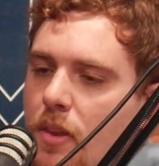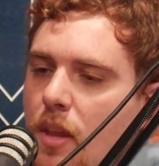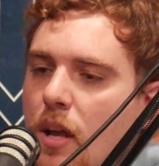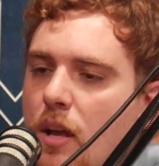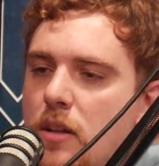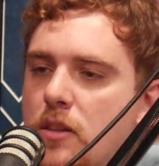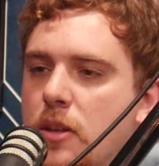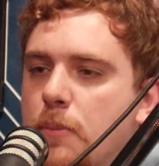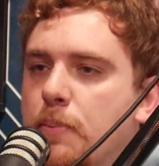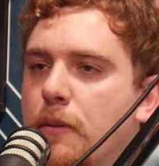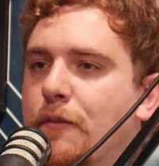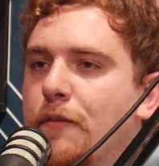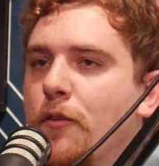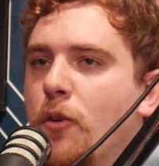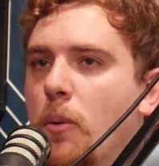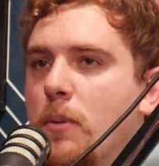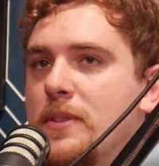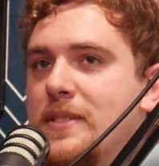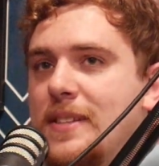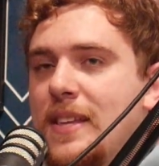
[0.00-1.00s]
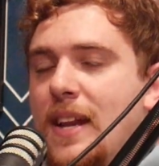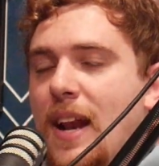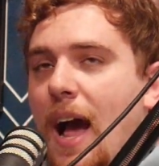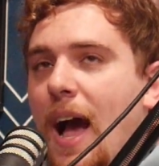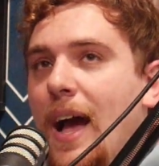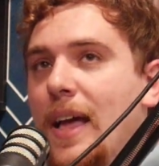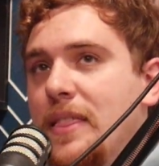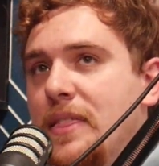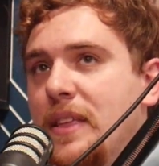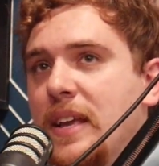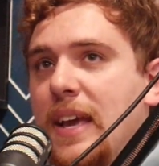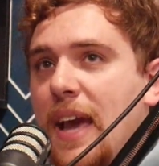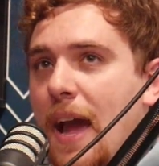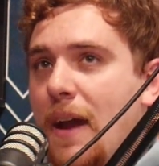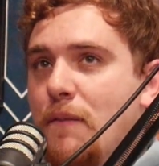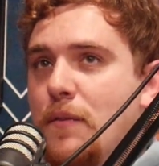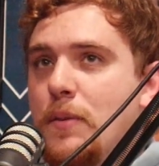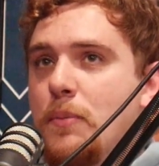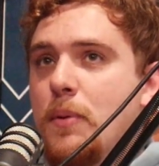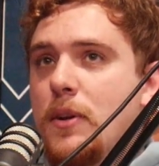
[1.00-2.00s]
the performance that I think
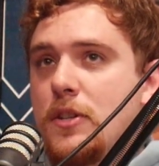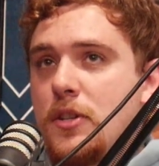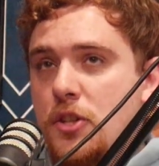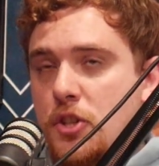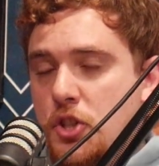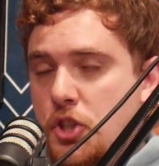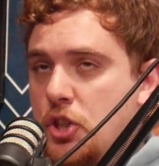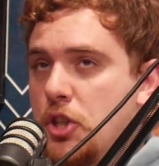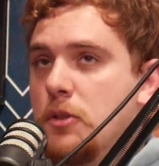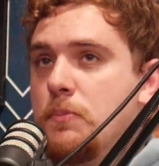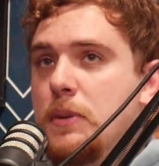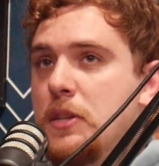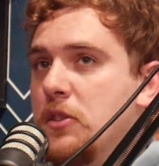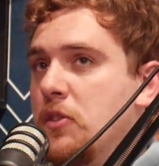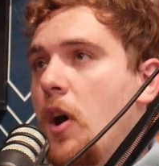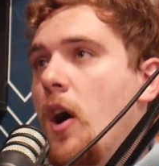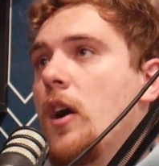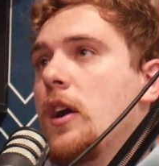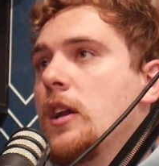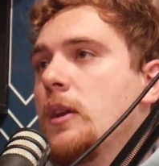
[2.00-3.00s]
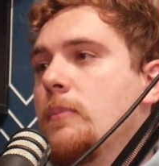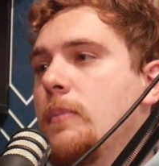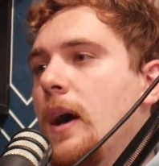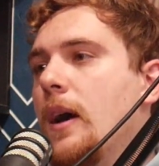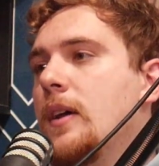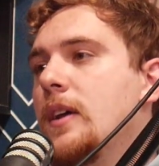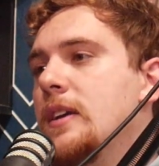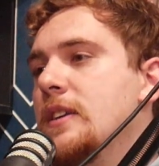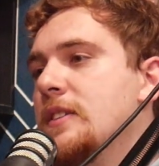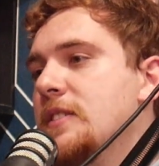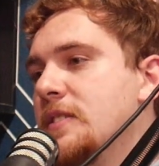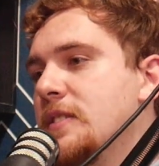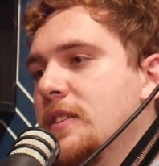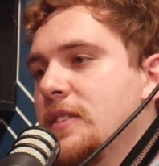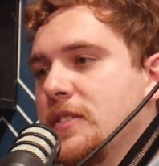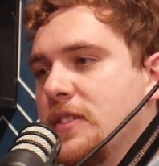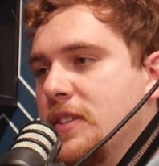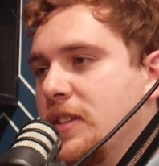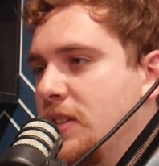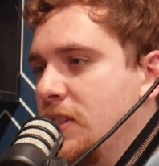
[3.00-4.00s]
everybody should be talking about is
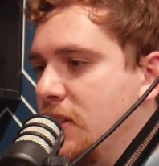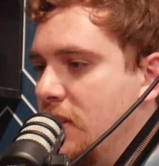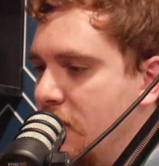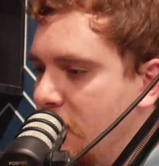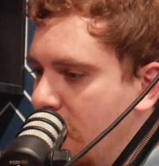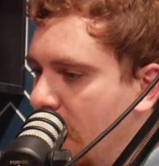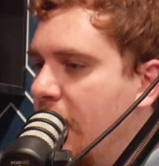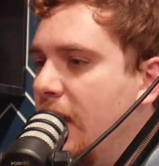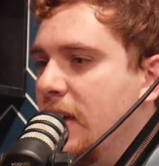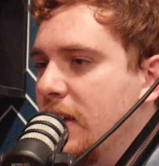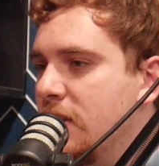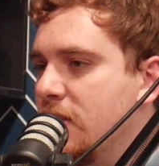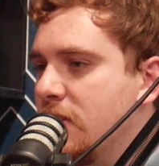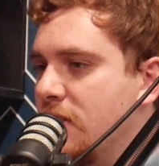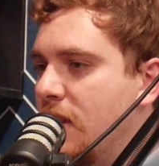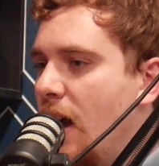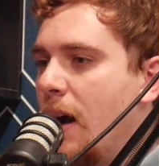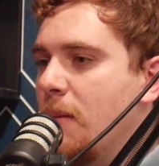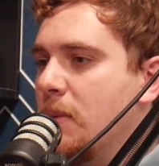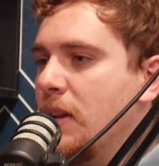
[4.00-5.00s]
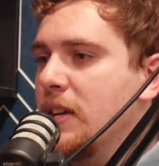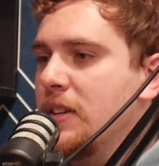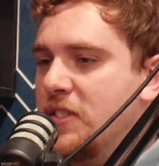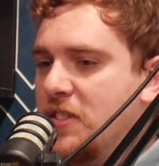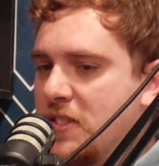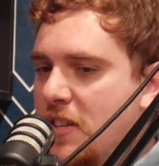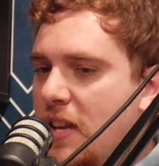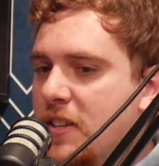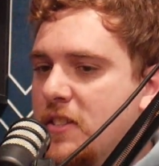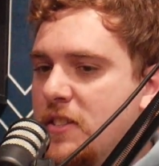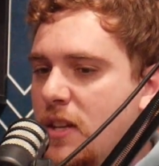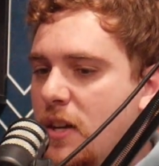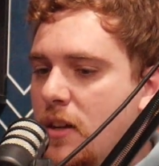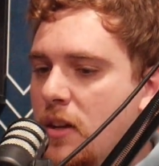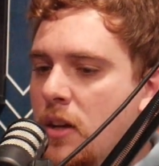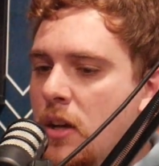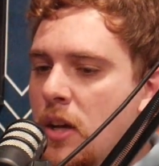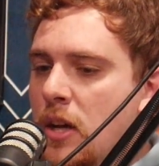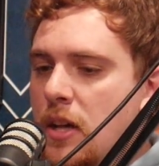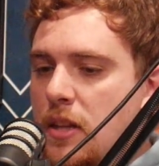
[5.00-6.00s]
this kid, Dominic Sessa.
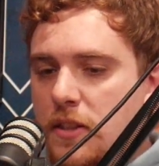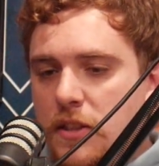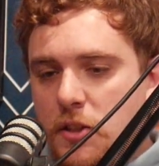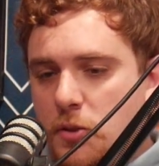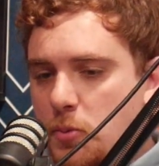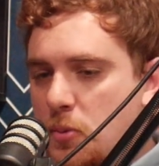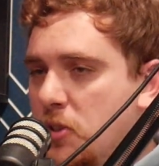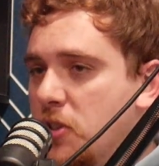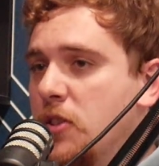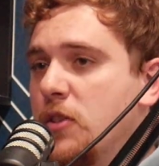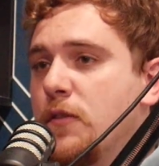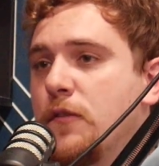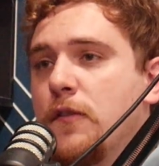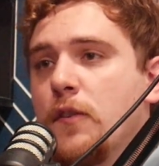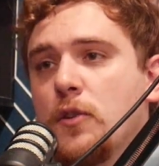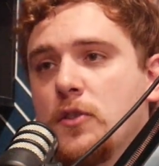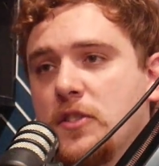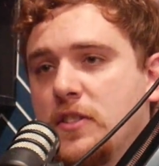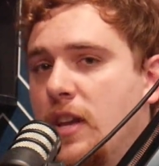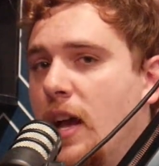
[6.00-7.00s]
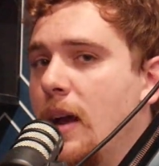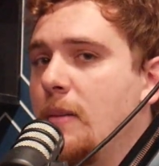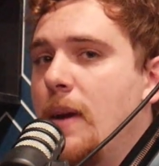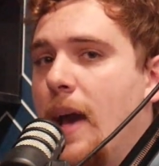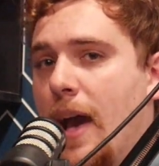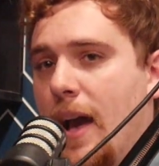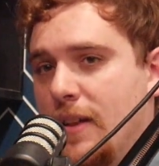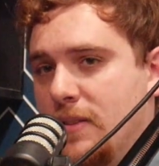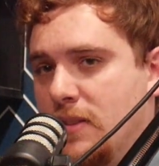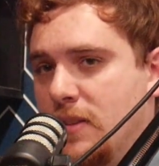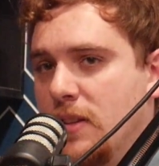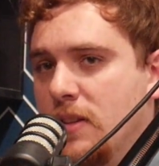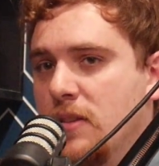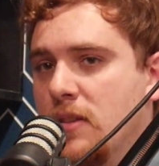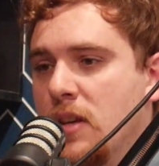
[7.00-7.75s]
This was his first time acting.